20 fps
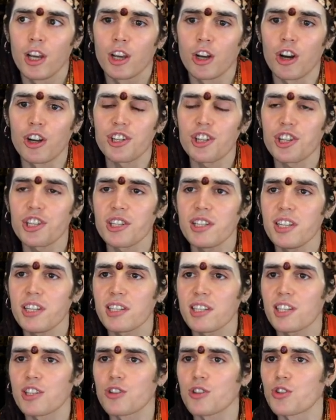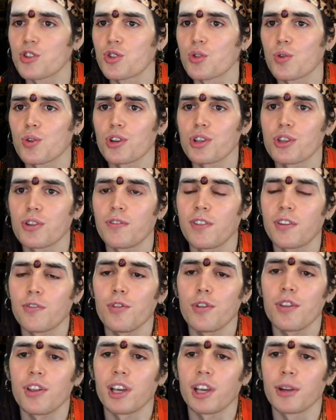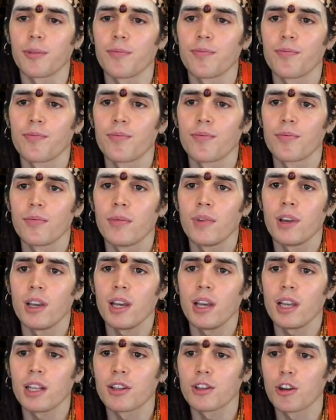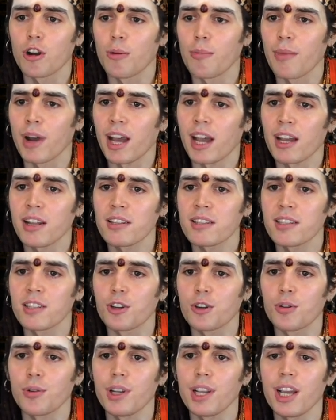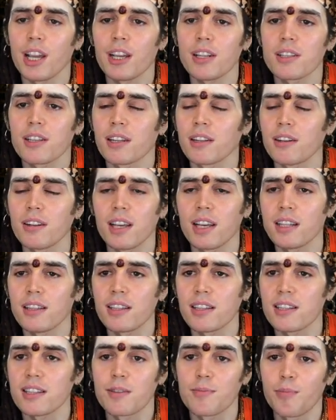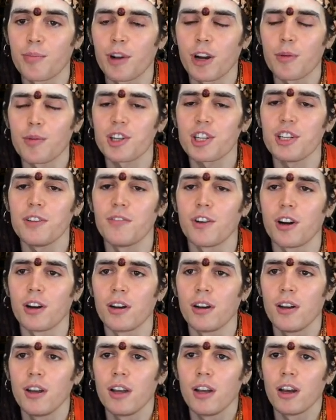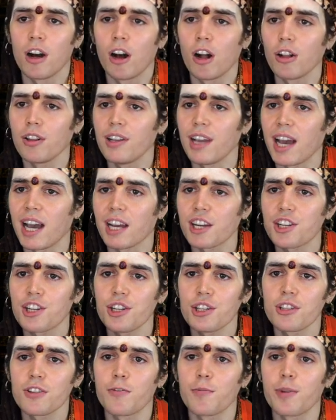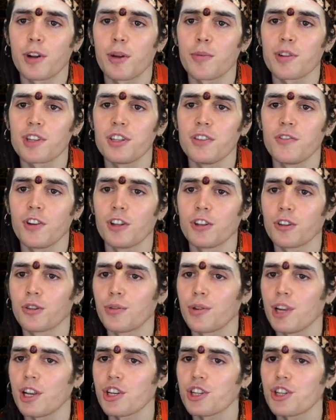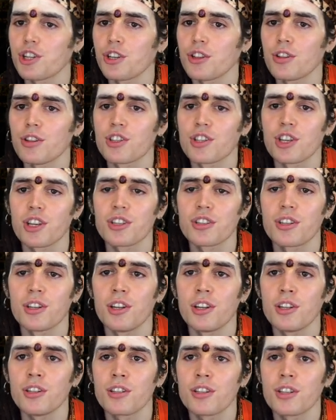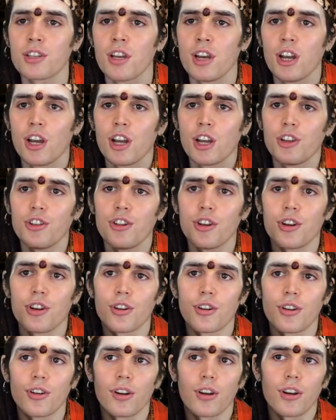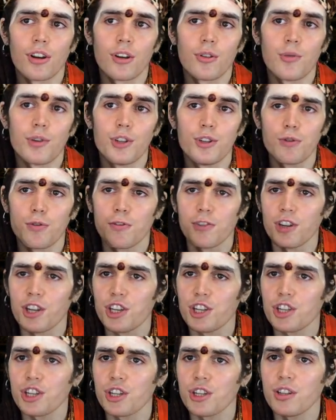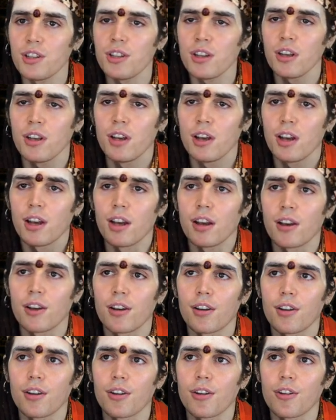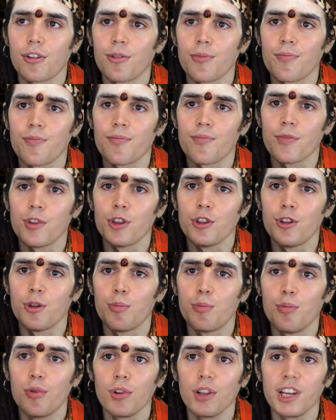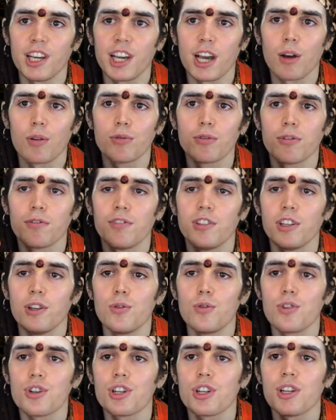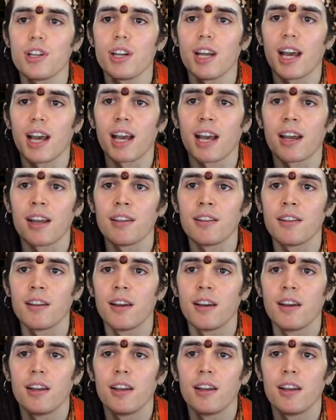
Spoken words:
Consciousness is the source of everything. It commands, creates, and it is Paramashiva. All the actions of Paramashiva, the creation, the sustenance, the rejuvenation, the pulling out of delusion, and